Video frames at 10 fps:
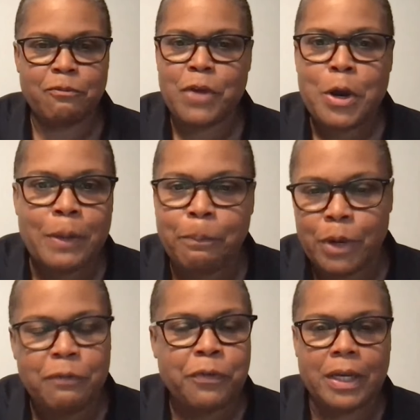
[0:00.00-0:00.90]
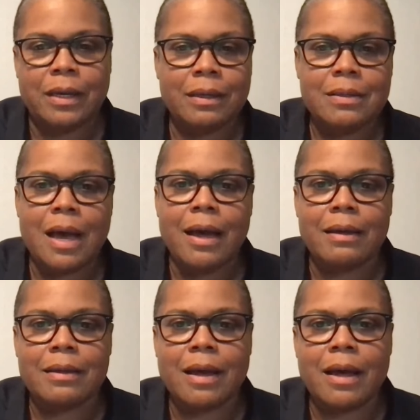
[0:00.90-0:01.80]
very briefly
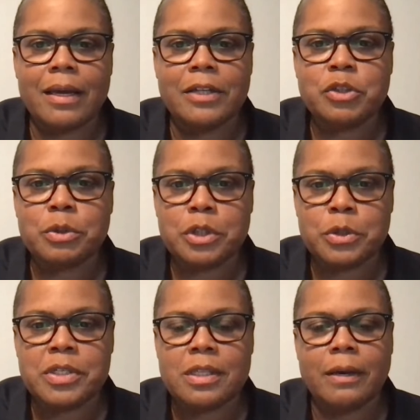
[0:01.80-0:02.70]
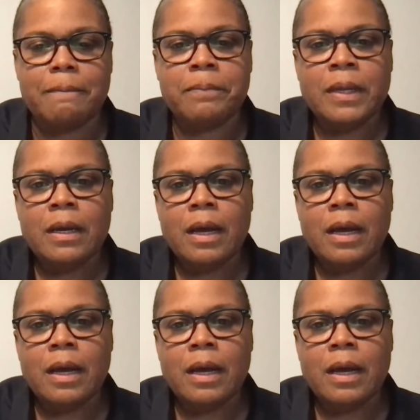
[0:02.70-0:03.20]
introduce them